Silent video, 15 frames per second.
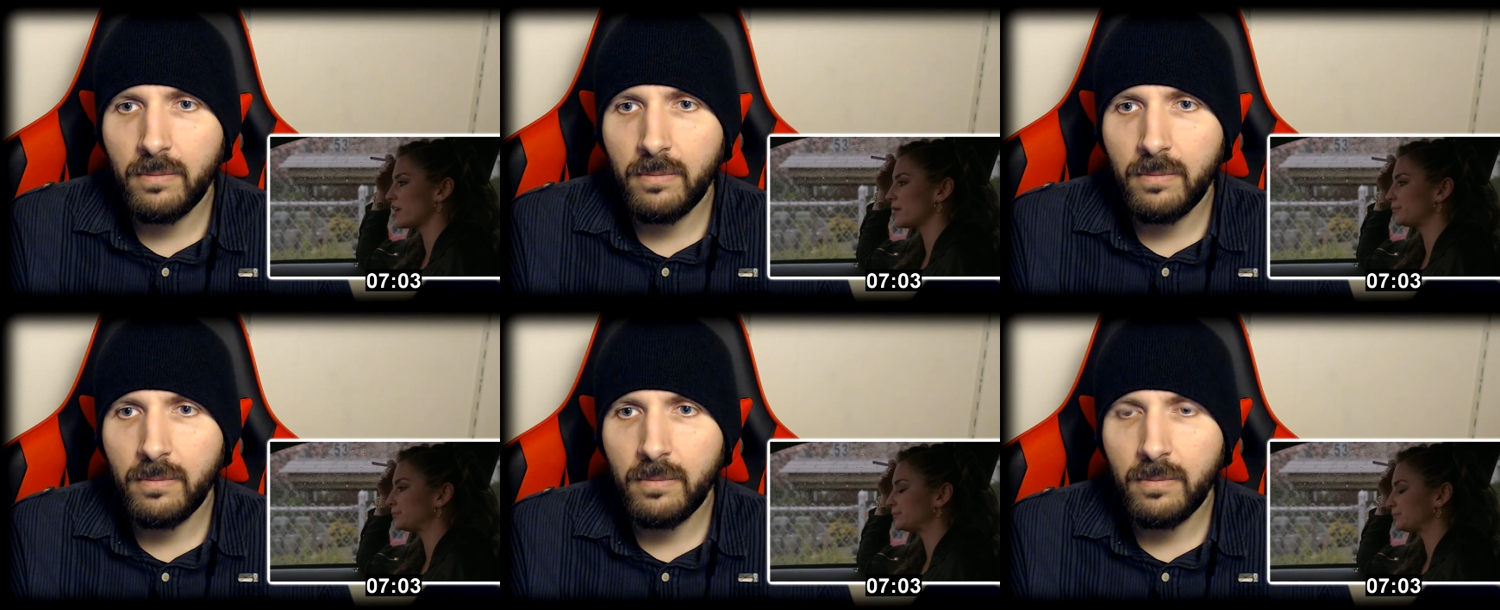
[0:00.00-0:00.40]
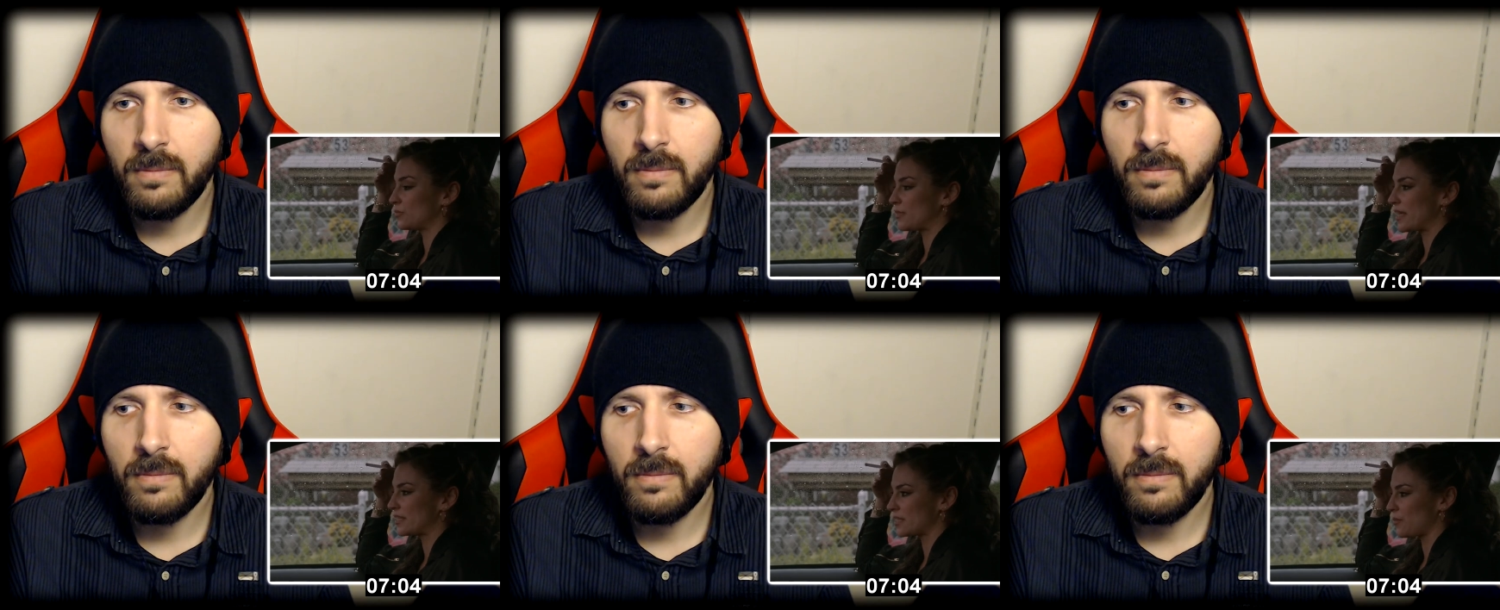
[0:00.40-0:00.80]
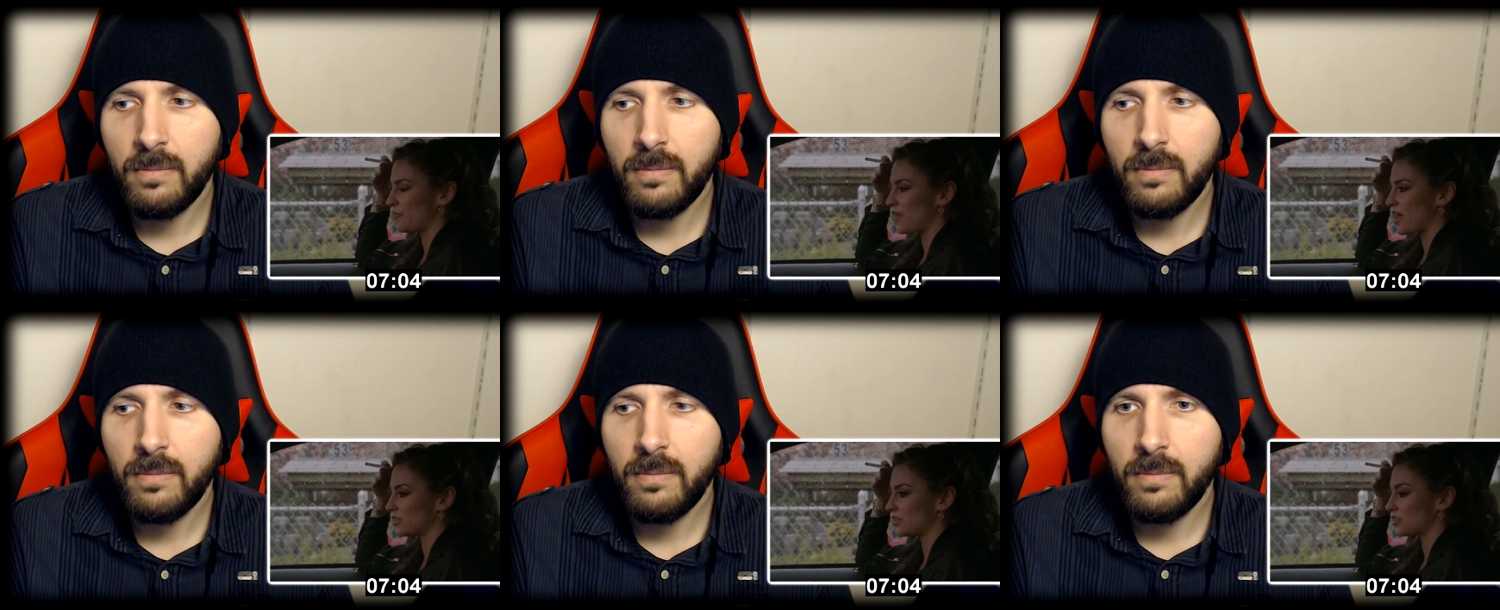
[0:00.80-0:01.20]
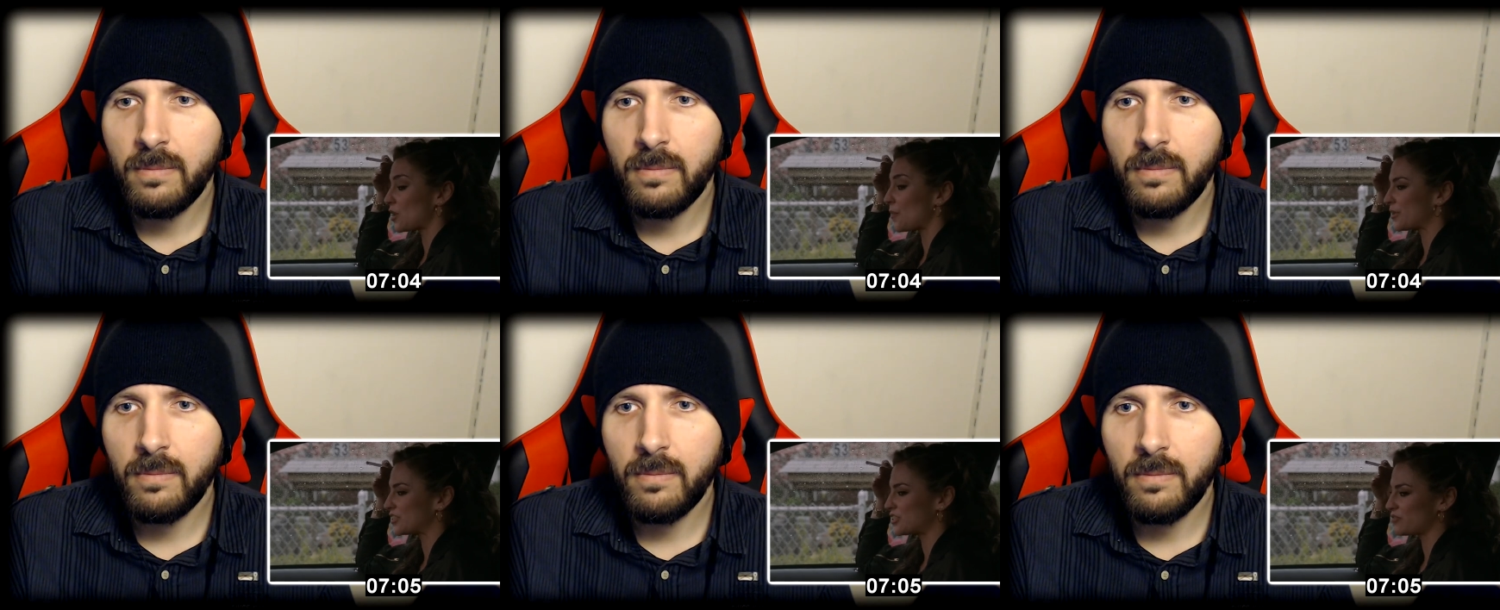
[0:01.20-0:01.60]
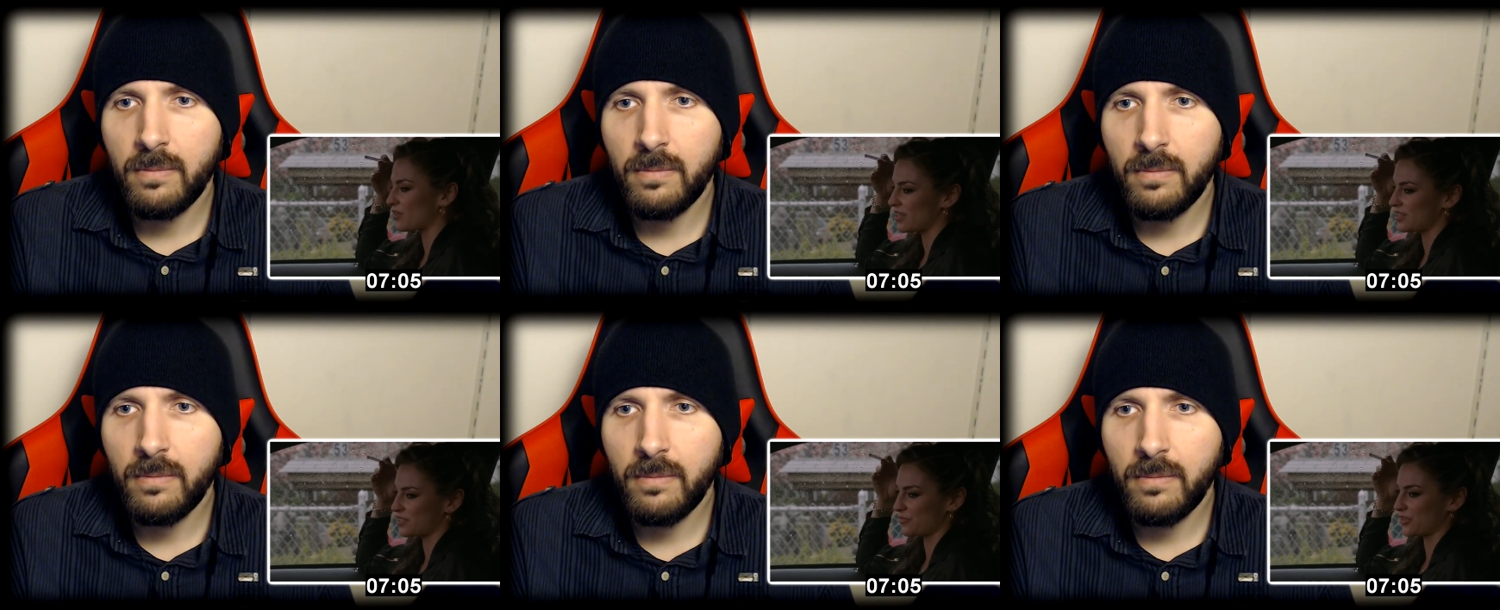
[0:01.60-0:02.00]
Speaker 1: her name. She makes up vendors, but
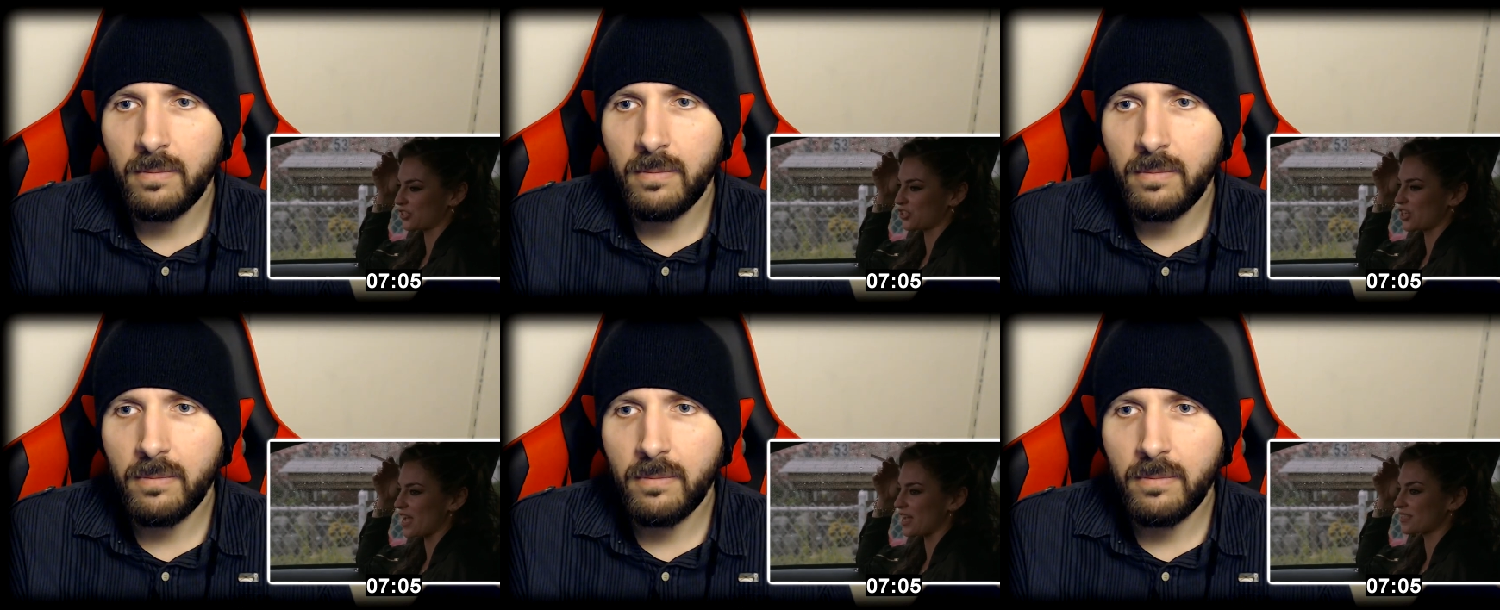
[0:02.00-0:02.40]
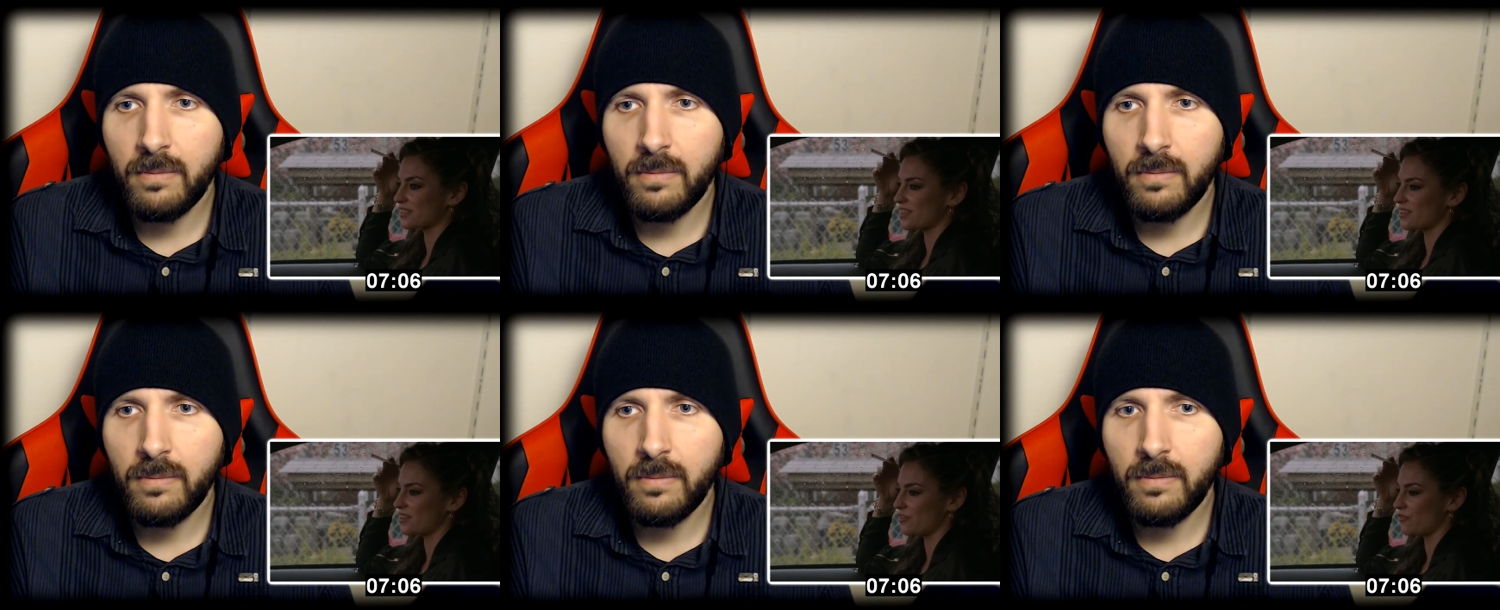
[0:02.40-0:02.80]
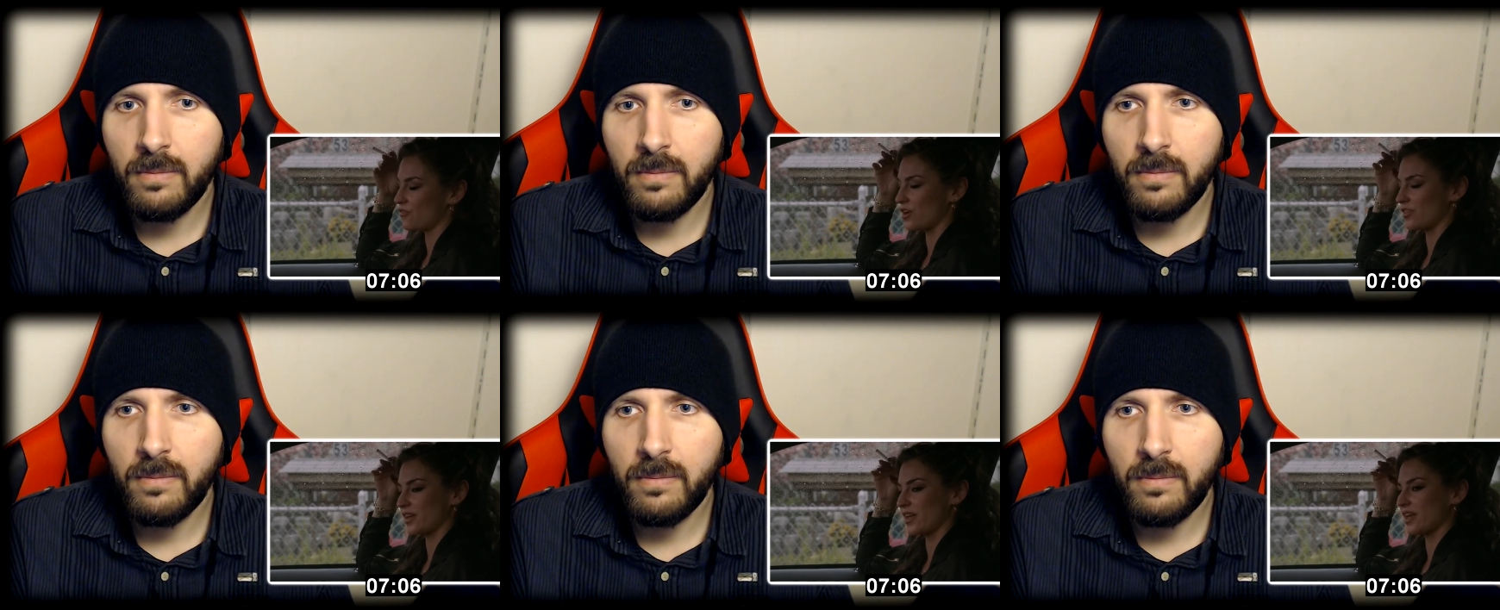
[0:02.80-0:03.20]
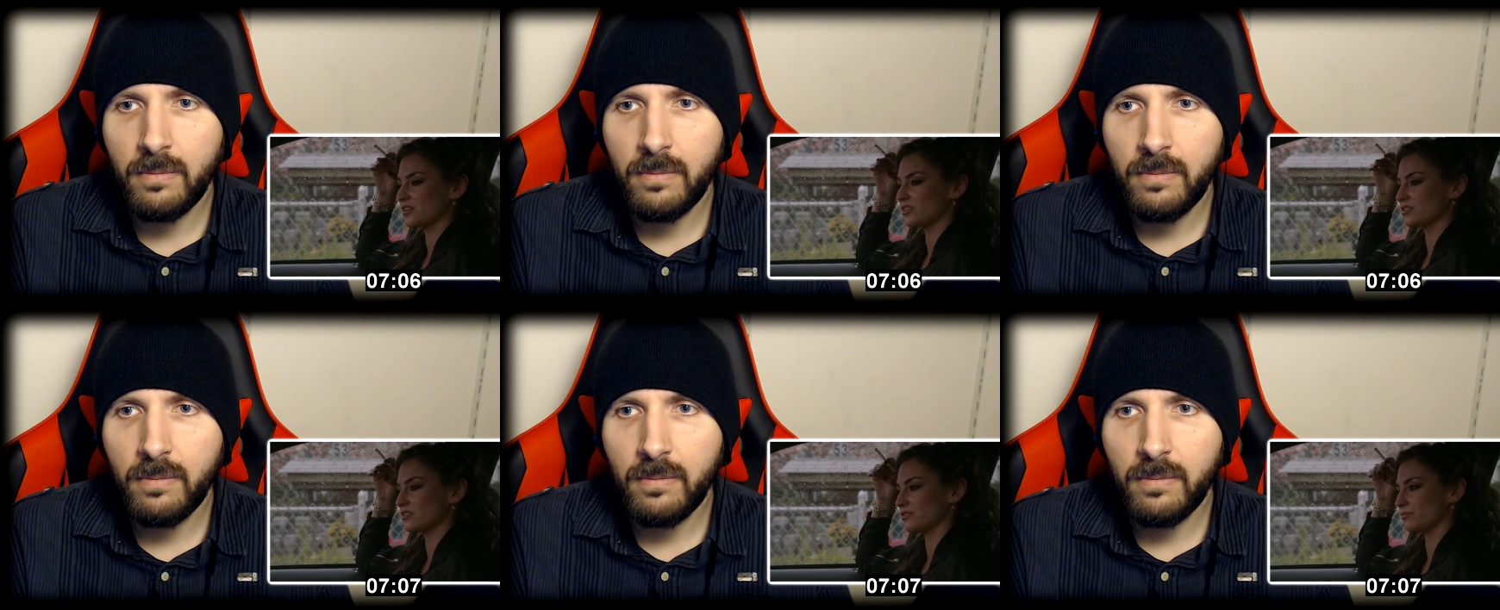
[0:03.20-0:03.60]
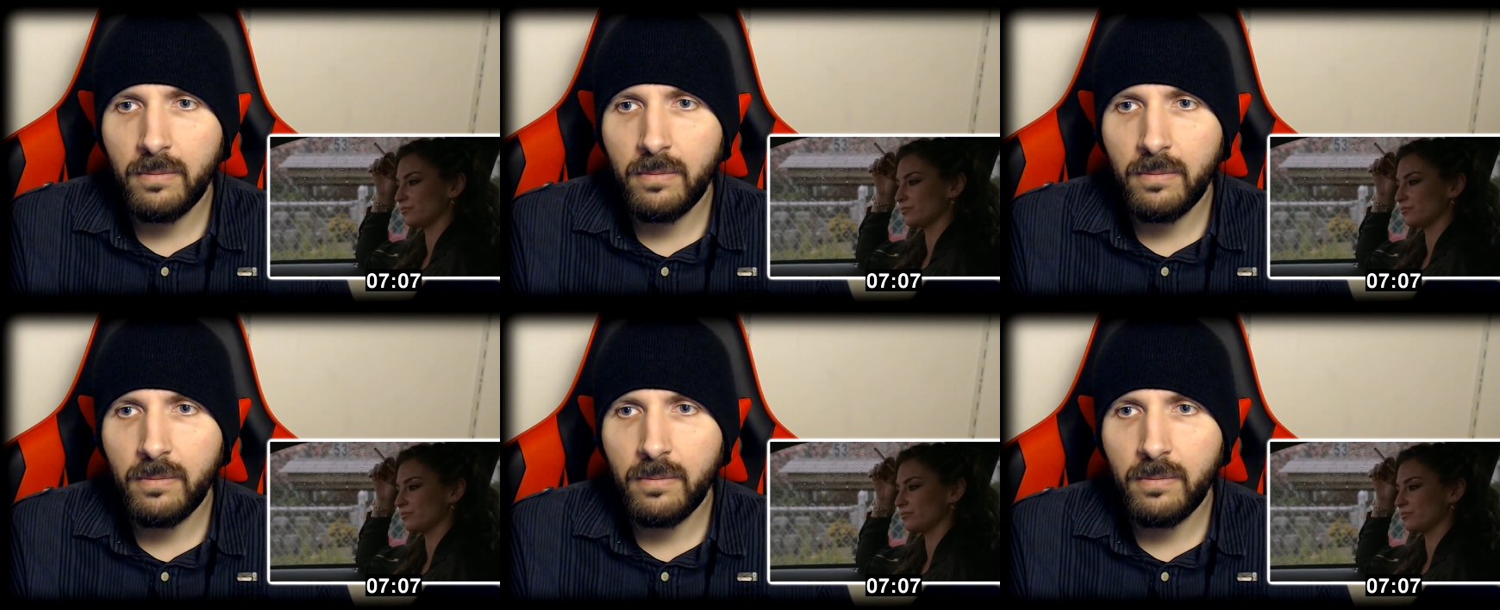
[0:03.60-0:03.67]
she writes some real checks. Then her father cashes